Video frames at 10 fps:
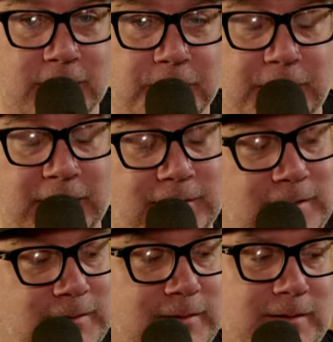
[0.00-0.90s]
but
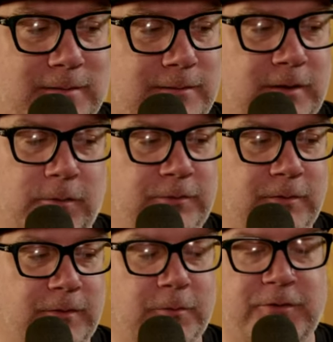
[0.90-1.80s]
there
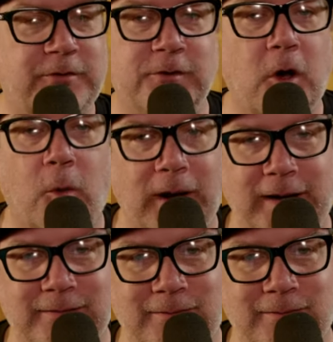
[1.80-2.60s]
was just no way.